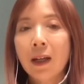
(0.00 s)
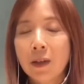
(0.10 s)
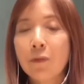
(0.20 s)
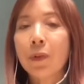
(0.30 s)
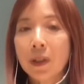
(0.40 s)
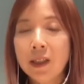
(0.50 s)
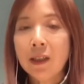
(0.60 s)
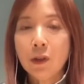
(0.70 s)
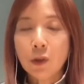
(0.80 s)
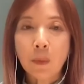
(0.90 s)
Then from
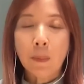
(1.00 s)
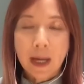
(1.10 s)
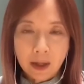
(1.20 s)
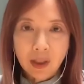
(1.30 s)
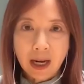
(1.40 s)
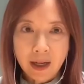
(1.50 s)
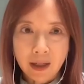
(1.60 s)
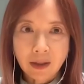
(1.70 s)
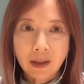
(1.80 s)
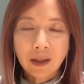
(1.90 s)
there, you could
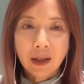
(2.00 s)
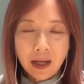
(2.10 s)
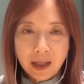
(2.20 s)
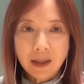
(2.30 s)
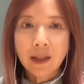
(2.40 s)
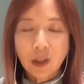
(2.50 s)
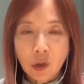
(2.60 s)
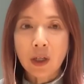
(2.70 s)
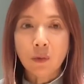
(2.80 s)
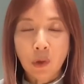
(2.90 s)
prioritize, and then
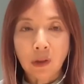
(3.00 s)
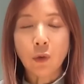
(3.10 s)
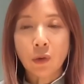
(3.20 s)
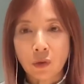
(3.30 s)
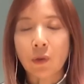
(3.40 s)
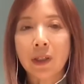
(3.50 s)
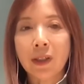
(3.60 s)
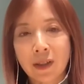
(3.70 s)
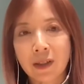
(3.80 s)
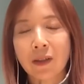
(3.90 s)
you can reduce
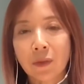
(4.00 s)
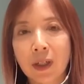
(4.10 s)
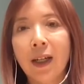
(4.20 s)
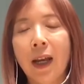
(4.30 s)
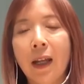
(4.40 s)
noises, right?